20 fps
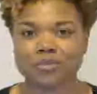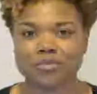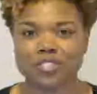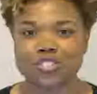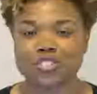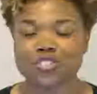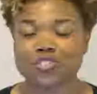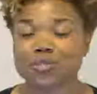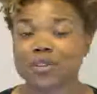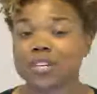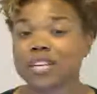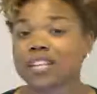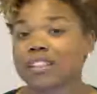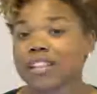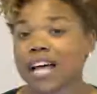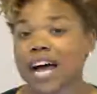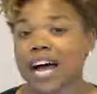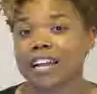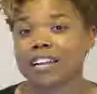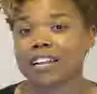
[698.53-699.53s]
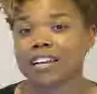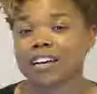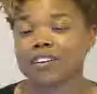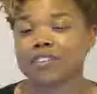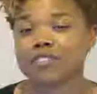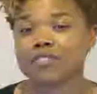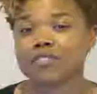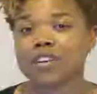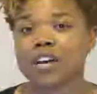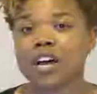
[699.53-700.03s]
destroyed a lot
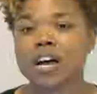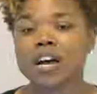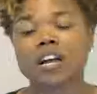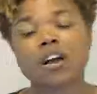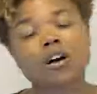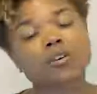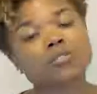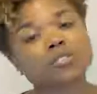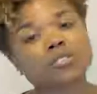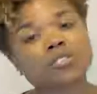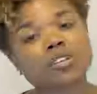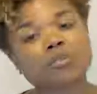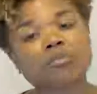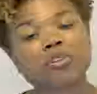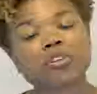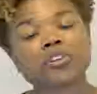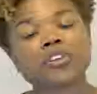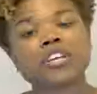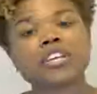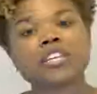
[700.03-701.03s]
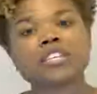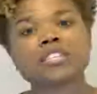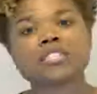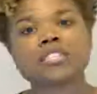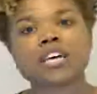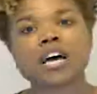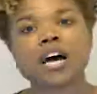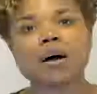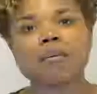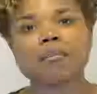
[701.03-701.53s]
of coastal communities
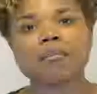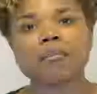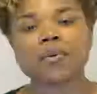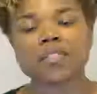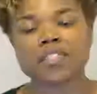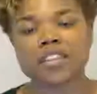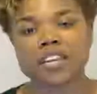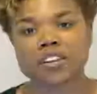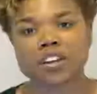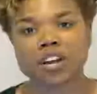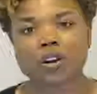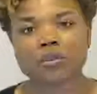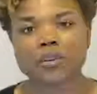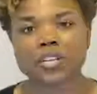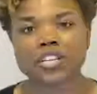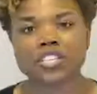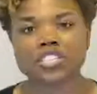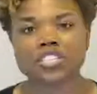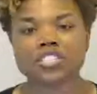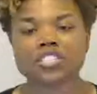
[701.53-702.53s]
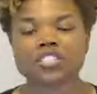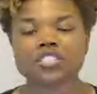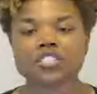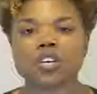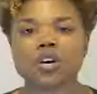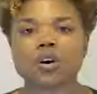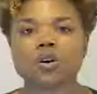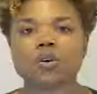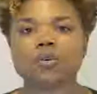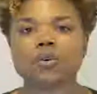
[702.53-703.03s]
within our region. And
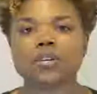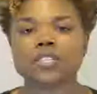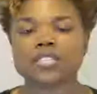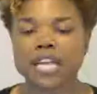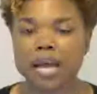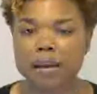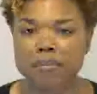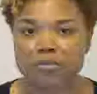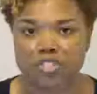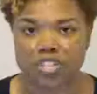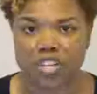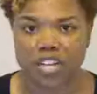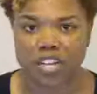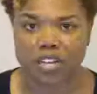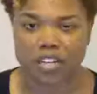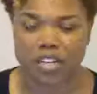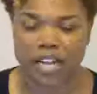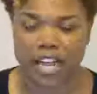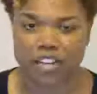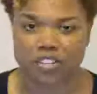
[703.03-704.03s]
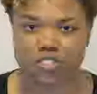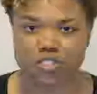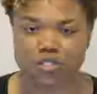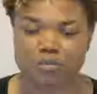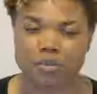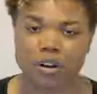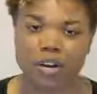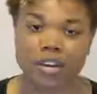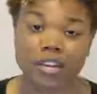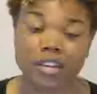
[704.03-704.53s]
so establishing a national
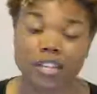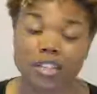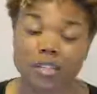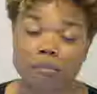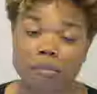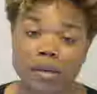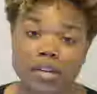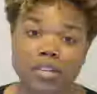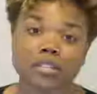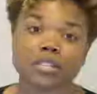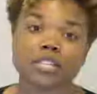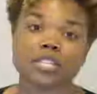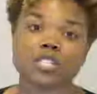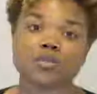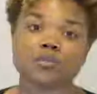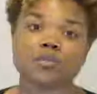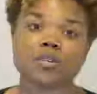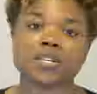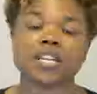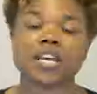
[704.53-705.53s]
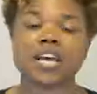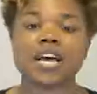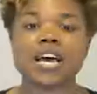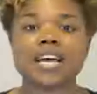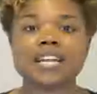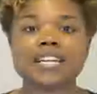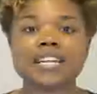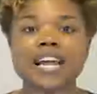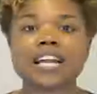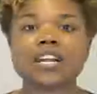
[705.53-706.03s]
park in the Meadowlands would
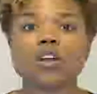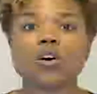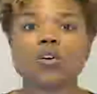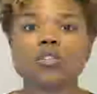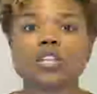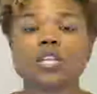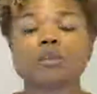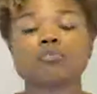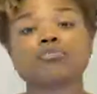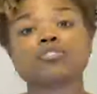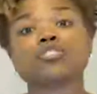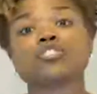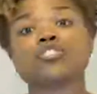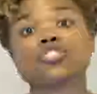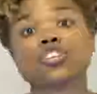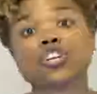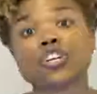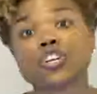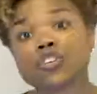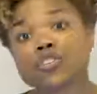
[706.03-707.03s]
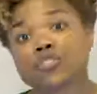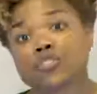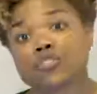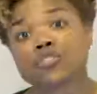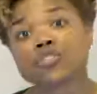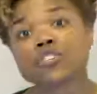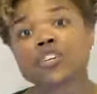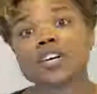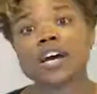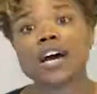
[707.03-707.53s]
not only
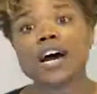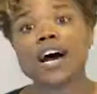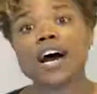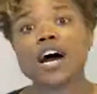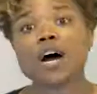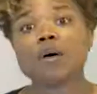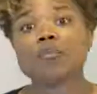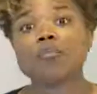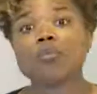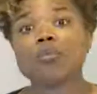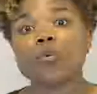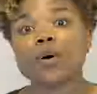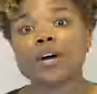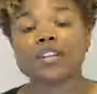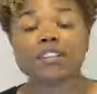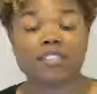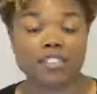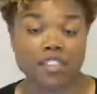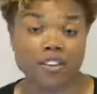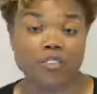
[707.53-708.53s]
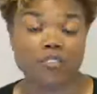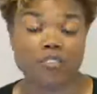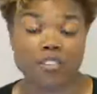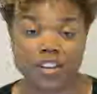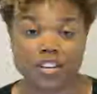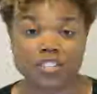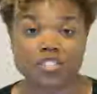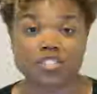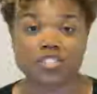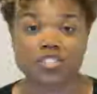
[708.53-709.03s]
preserve what they're
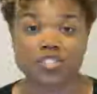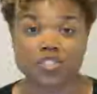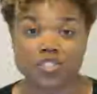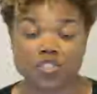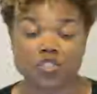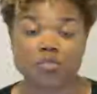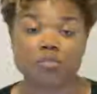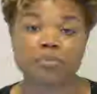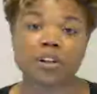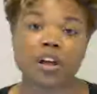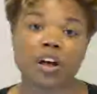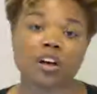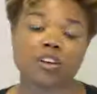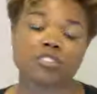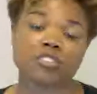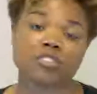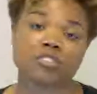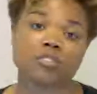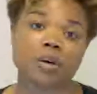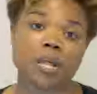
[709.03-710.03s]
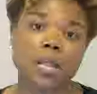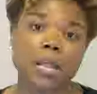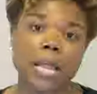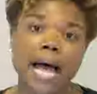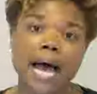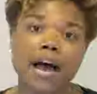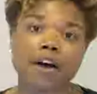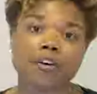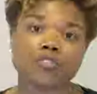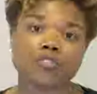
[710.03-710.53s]
there to do, but also
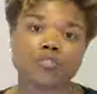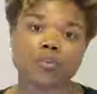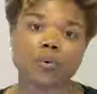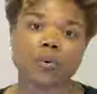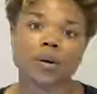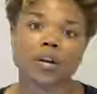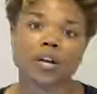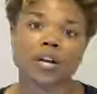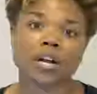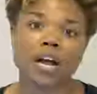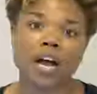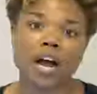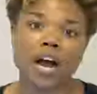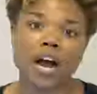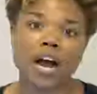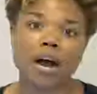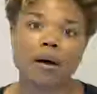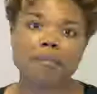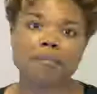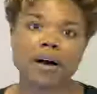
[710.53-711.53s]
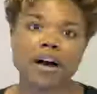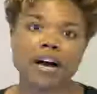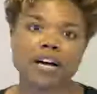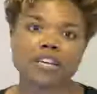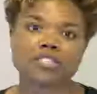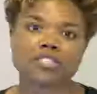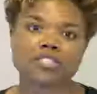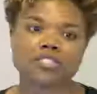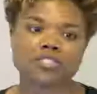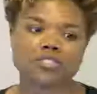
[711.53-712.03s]
allow for
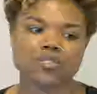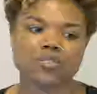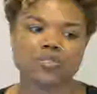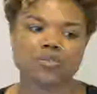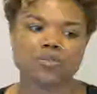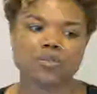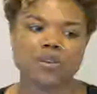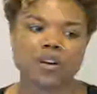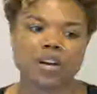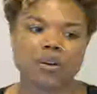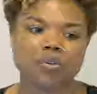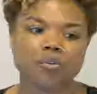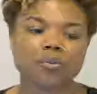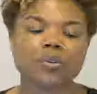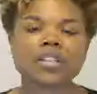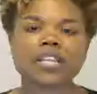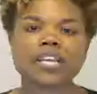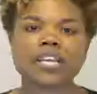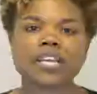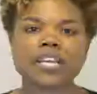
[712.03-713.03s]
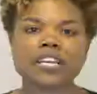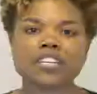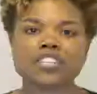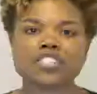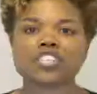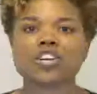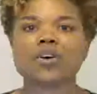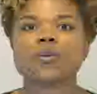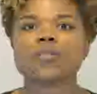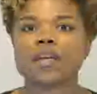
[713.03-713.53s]
us to really
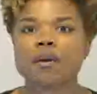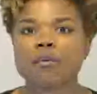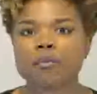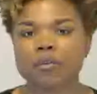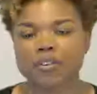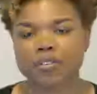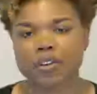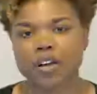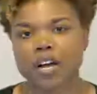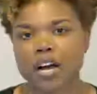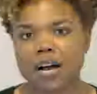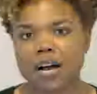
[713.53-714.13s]
show that we're